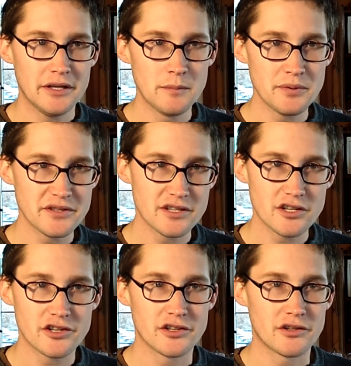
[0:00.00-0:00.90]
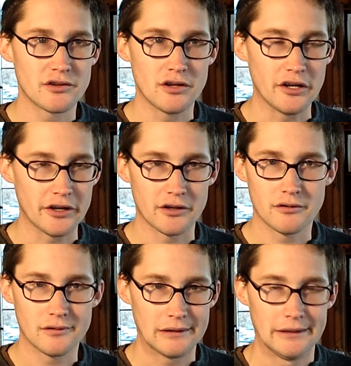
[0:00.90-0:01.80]
Imposition
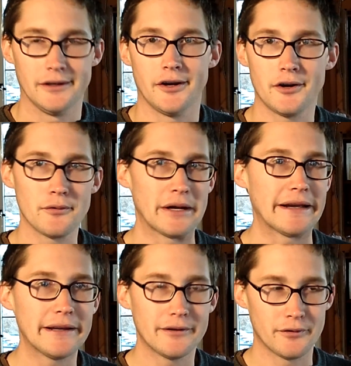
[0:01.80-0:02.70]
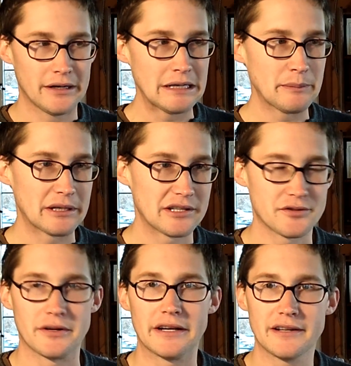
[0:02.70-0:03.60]
on our right or
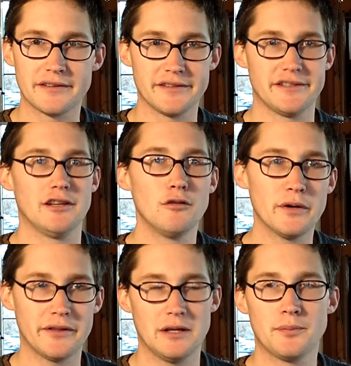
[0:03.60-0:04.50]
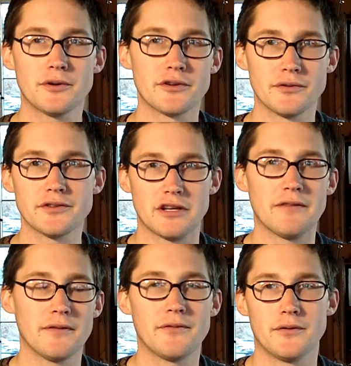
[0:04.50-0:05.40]
anybody's right to sell what they produce
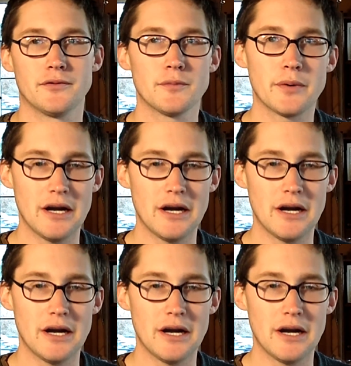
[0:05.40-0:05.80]
off of their own